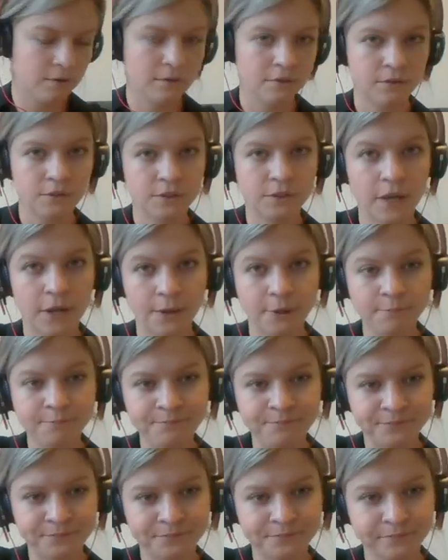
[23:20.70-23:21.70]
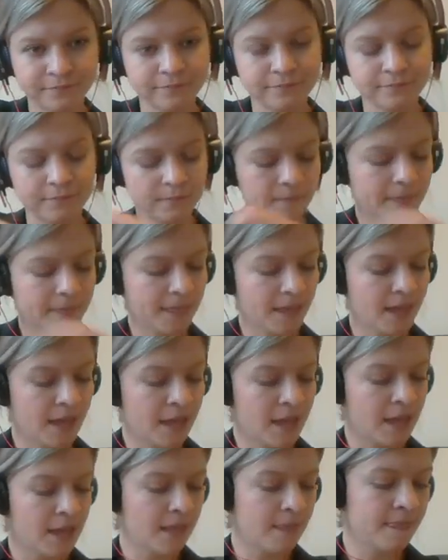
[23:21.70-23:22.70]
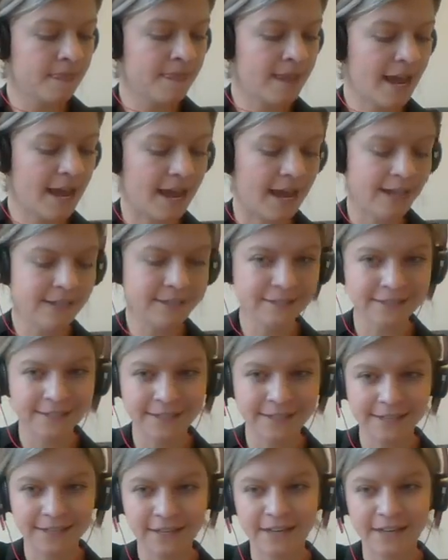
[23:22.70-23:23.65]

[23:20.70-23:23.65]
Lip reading: So that